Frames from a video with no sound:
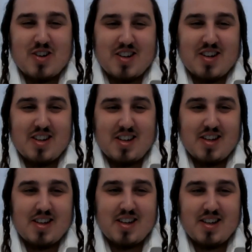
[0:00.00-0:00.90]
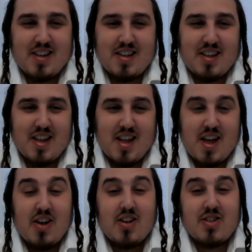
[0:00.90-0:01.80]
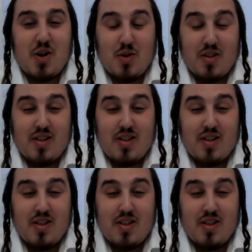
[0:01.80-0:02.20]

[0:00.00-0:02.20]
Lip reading: some beauty to it? Or does it